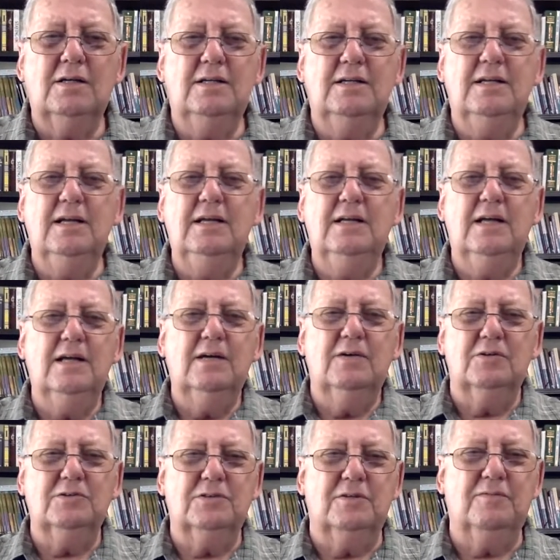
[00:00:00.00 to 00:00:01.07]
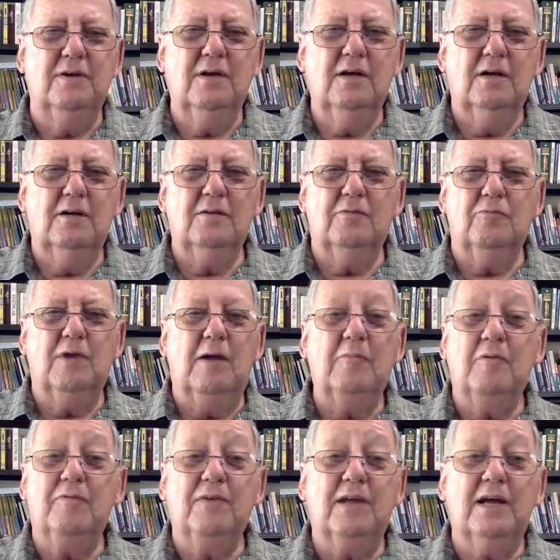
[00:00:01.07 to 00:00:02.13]
details of
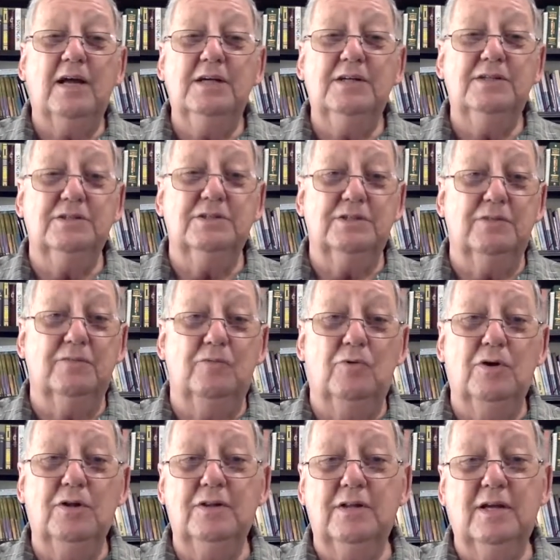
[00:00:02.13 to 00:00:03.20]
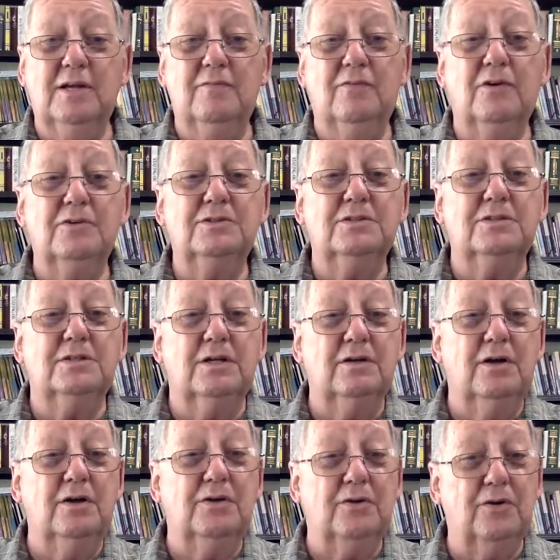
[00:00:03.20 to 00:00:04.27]
ramifications of one thing versus
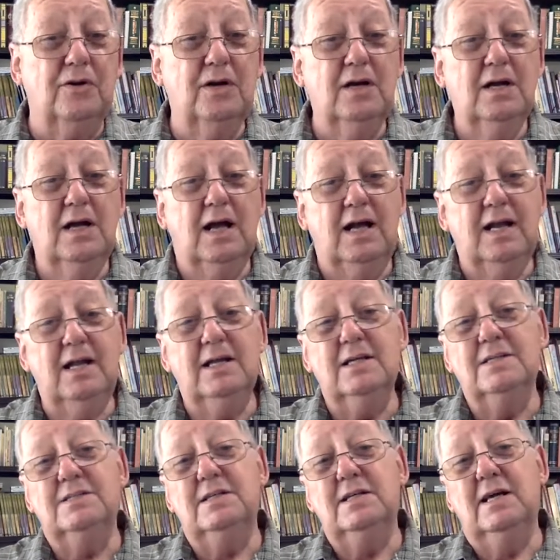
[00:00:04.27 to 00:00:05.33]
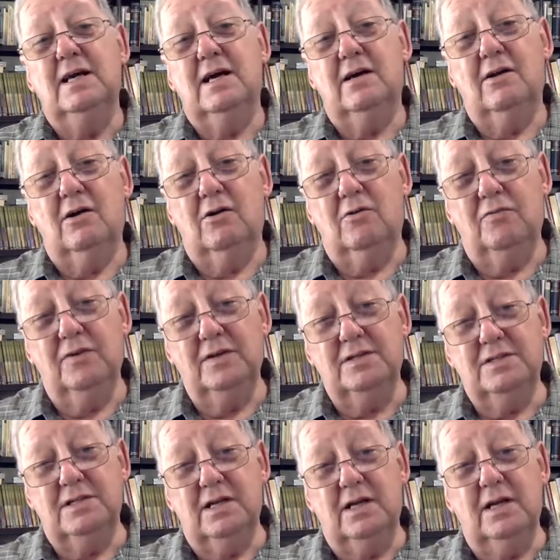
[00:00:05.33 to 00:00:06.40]
another, and He can see how it all fits
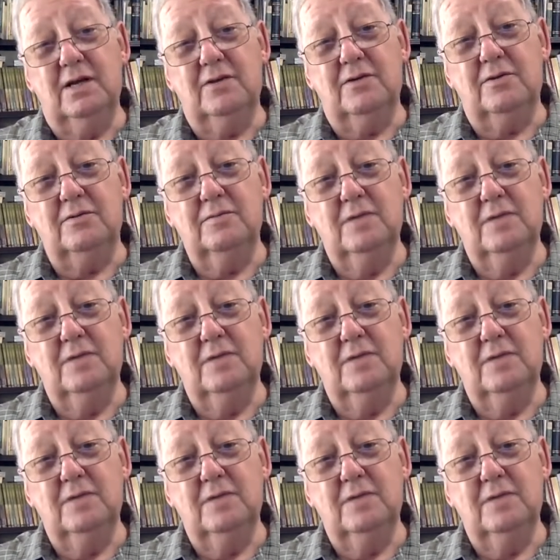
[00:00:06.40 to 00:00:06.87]
together.